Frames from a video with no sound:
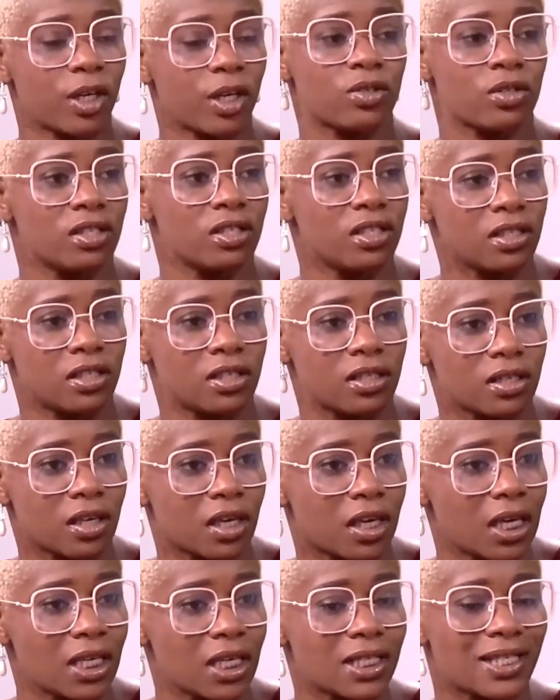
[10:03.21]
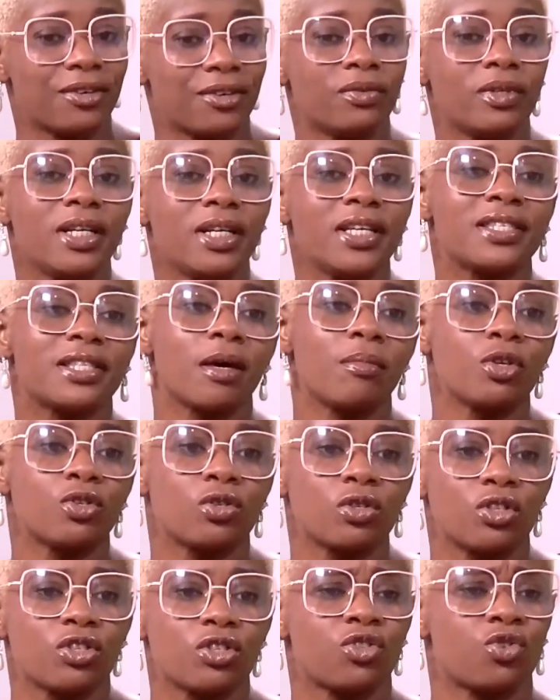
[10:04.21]
birth to these kids and release them
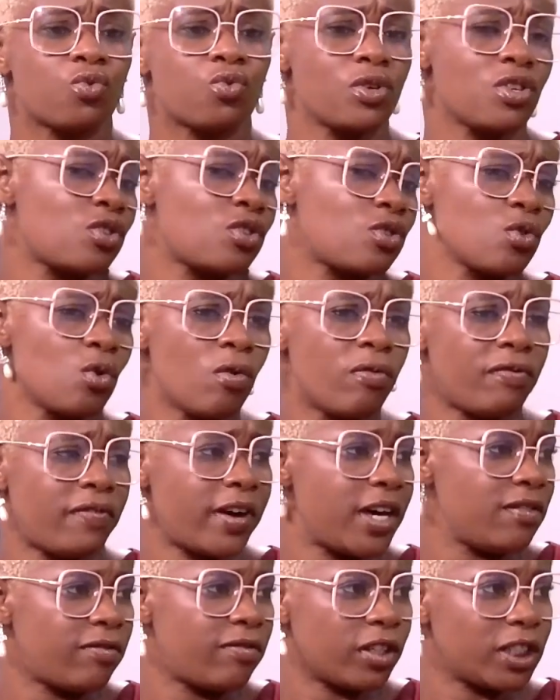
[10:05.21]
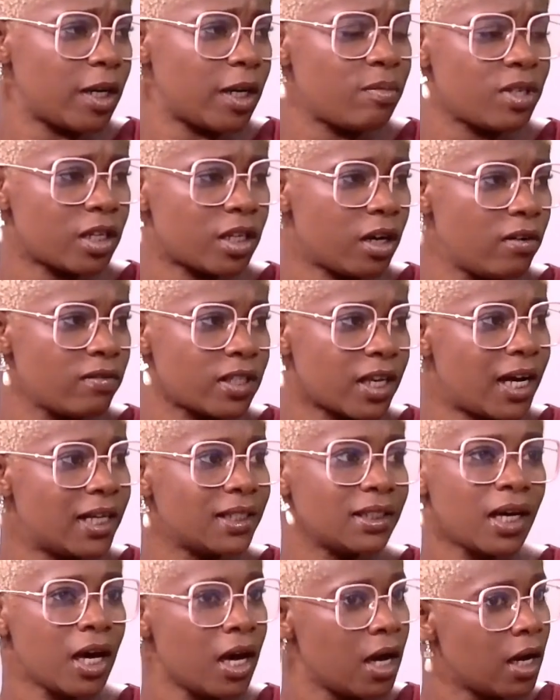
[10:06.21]
into the streets to go fend for themselves,
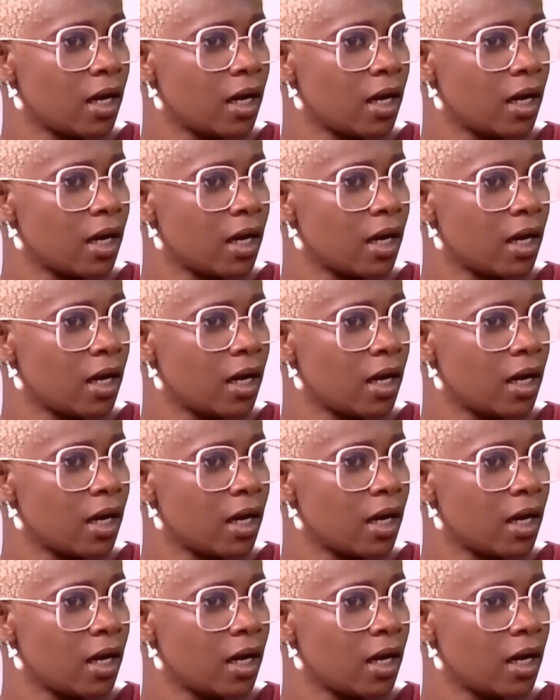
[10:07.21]
and